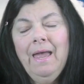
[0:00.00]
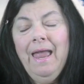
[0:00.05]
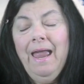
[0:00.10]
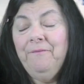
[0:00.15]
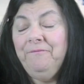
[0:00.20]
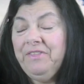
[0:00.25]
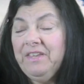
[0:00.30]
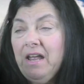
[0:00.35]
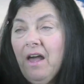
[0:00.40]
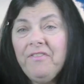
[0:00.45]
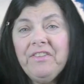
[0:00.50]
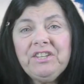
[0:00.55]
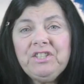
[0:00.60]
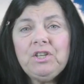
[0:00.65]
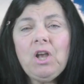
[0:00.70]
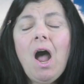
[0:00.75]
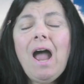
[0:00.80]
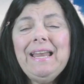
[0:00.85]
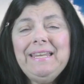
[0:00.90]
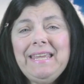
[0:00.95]
If the other
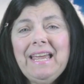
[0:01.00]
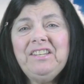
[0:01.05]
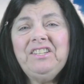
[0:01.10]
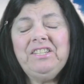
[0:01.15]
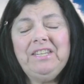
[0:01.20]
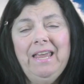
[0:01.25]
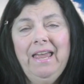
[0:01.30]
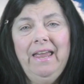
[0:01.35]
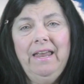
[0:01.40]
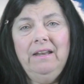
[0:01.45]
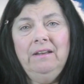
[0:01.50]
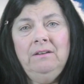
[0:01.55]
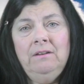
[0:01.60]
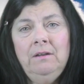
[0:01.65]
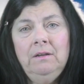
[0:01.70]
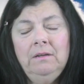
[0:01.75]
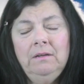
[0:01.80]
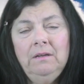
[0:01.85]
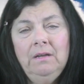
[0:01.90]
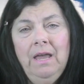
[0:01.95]
side gets in,
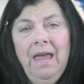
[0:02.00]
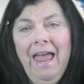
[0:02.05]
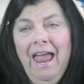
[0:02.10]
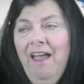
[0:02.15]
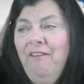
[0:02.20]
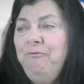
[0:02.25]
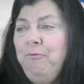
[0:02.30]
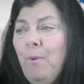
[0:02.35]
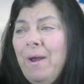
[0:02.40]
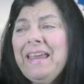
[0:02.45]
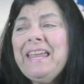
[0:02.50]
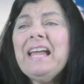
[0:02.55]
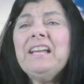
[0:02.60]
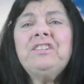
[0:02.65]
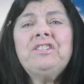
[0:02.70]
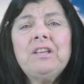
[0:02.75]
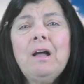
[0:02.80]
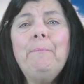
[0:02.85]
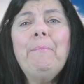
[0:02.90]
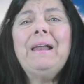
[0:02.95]
if we get
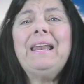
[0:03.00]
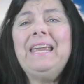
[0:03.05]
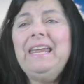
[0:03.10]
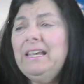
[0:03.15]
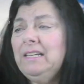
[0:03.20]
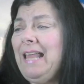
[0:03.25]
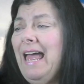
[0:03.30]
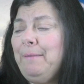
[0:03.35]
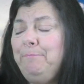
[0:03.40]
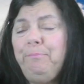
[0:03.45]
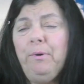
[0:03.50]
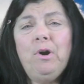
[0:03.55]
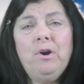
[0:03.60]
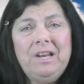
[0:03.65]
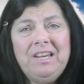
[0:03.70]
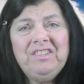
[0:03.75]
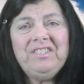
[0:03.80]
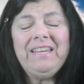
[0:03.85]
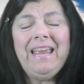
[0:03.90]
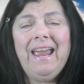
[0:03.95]
somebody in like
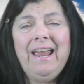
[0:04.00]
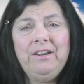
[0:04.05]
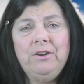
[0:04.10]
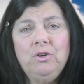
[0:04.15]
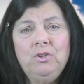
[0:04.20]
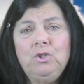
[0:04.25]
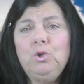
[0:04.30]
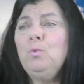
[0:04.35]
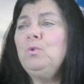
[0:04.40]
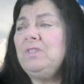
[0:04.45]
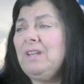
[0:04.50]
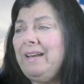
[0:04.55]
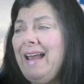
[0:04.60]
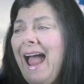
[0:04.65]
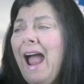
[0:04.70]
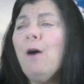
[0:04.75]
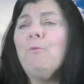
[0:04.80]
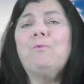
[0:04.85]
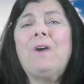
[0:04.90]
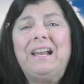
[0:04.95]
Bernie Sanders, who's an
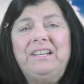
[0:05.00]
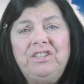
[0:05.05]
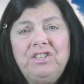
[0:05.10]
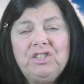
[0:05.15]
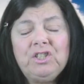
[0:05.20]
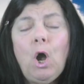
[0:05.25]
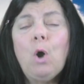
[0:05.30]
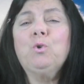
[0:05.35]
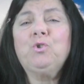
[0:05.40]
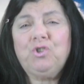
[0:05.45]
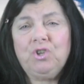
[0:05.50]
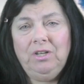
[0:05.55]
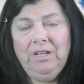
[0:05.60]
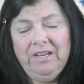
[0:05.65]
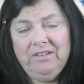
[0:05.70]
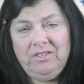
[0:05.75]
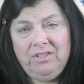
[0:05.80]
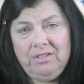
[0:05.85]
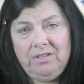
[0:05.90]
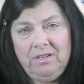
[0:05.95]
outright
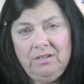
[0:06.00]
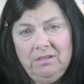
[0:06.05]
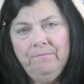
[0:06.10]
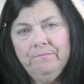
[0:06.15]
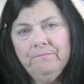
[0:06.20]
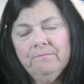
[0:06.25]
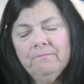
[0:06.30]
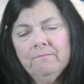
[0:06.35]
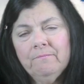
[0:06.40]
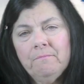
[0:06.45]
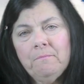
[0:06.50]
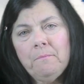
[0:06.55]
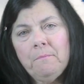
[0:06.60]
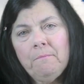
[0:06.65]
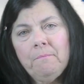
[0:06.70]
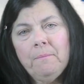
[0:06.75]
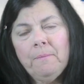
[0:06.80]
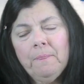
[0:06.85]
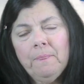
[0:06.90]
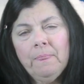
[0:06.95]
socialist,
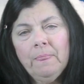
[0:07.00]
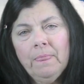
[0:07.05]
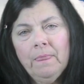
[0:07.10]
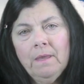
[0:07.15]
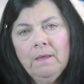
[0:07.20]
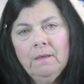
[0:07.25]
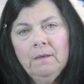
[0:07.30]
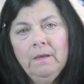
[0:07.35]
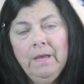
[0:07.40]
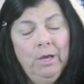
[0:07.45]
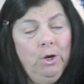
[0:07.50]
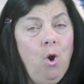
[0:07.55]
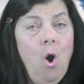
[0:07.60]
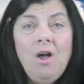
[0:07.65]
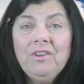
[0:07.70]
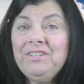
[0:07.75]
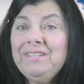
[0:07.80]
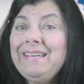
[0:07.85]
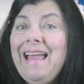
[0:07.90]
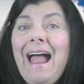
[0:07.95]
it all
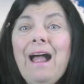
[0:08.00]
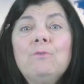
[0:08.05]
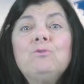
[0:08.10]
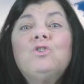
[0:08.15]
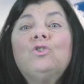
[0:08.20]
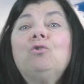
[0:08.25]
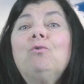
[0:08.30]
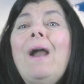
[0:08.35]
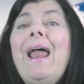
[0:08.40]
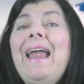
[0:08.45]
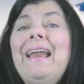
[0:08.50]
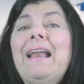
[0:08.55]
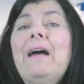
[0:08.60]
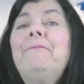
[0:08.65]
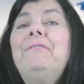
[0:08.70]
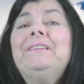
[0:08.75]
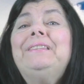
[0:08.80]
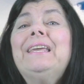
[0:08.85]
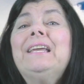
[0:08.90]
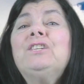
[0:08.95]
sounds great.
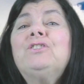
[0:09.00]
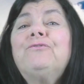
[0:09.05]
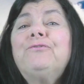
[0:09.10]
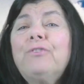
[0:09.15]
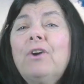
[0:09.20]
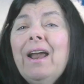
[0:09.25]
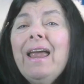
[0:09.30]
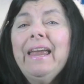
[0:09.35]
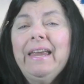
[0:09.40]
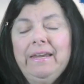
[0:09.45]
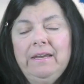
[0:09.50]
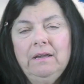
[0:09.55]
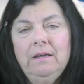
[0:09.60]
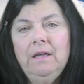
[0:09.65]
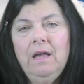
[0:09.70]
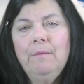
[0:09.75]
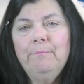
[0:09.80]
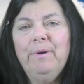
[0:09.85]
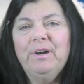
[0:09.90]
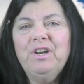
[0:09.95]
Everything's free,
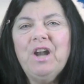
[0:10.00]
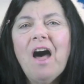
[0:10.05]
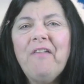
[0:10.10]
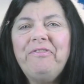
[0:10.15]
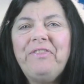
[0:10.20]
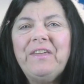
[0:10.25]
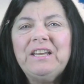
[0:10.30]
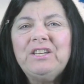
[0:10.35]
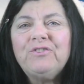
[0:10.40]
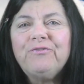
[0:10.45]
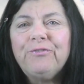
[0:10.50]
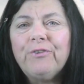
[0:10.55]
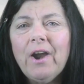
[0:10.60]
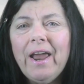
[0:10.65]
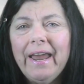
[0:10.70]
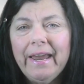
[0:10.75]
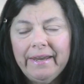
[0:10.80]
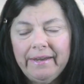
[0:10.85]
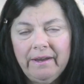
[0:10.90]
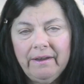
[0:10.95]
but nothing's
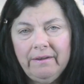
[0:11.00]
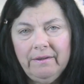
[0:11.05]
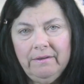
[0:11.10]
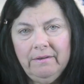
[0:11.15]
free.